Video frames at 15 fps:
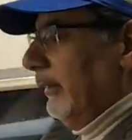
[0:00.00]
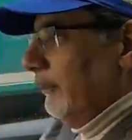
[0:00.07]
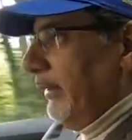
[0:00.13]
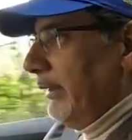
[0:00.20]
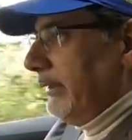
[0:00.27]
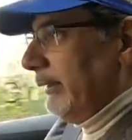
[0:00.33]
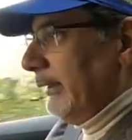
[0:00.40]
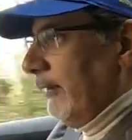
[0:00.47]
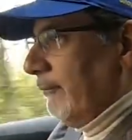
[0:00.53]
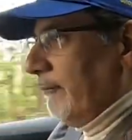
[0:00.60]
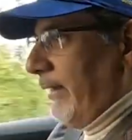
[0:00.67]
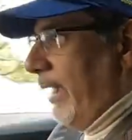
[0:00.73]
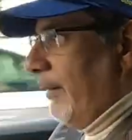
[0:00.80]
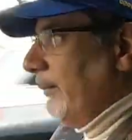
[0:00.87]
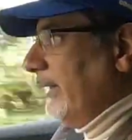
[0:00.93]
basically a
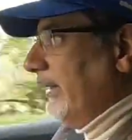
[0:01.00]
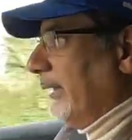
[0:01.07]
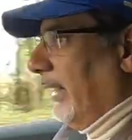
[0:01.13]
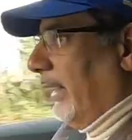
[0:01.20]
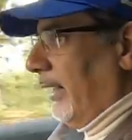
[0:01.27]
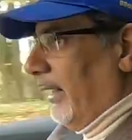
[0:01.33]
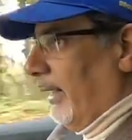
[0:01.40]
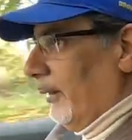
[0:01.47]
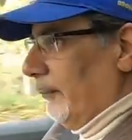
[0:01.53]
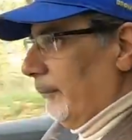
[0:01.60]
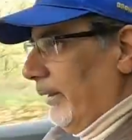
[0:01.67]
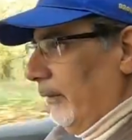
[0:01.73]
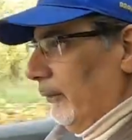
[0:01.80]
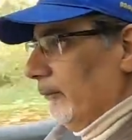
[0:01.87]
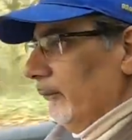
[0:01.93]
family car,
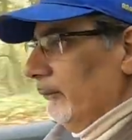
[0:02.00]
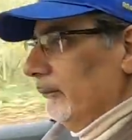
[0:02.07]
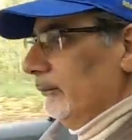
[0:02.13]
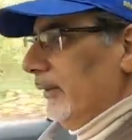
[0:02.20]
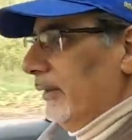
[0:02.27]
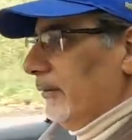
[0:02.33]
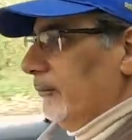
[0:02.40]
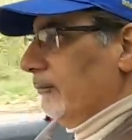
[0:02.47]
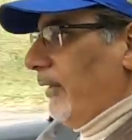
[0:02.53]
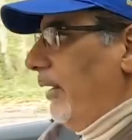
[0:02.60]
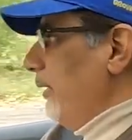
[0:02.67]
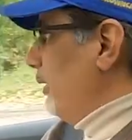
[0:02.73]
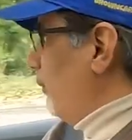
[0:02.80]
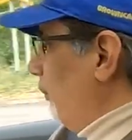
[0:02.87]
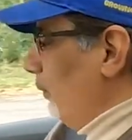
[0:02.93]
but with
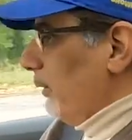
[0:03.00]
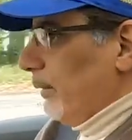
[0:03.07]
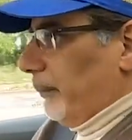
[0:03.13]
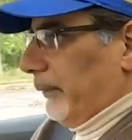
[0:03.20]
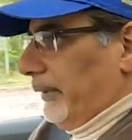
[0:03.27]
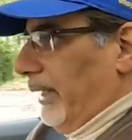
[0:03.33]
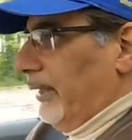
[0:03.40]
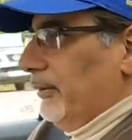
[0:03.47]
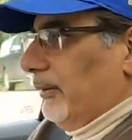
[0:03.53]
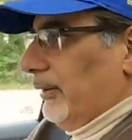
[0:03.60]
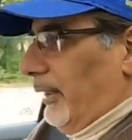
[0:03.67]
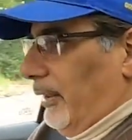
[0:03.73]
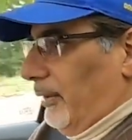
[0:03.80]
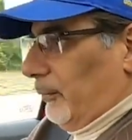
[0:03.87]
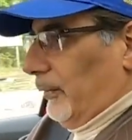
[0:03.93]
very sporty
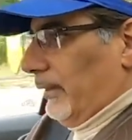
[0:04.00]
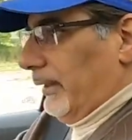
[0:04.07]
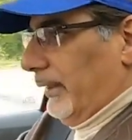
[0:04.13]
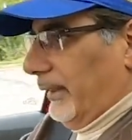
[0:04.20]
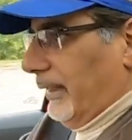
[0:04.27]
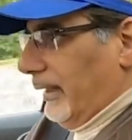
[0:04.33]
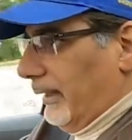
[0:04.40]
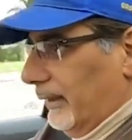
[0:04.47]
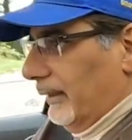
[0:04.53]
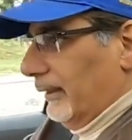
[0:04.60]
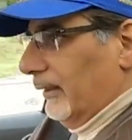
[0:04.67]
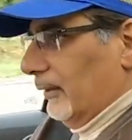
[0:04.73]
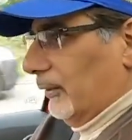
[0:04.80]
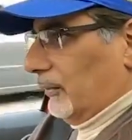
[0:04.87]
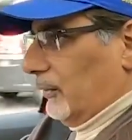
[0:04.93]
pretensions, with the
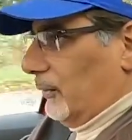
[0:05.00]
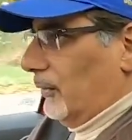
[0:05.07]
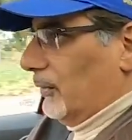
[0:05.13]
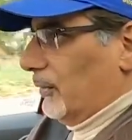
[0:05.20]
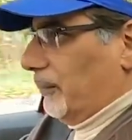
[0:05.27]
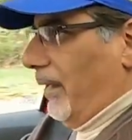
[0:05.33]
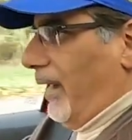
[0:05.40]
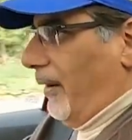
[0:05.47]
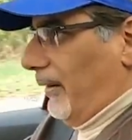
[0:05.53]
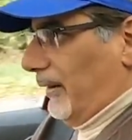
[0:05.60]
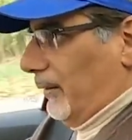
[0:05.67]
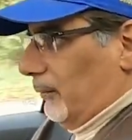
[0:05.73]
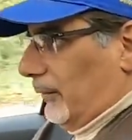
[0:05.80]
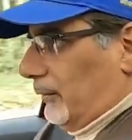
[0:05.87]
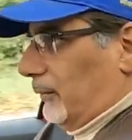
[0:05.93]
sort of horsepower
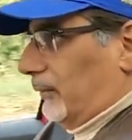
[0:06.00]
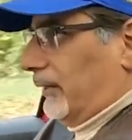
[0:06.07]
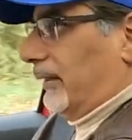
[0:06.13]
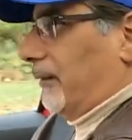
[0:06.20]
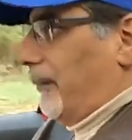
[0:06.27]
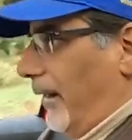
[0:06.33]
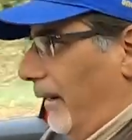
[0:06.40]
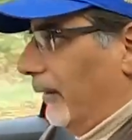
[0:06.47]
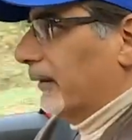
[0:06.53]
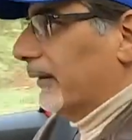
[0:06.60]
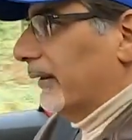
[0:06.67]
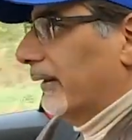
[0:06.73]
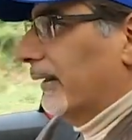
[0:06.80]
that we're talking about.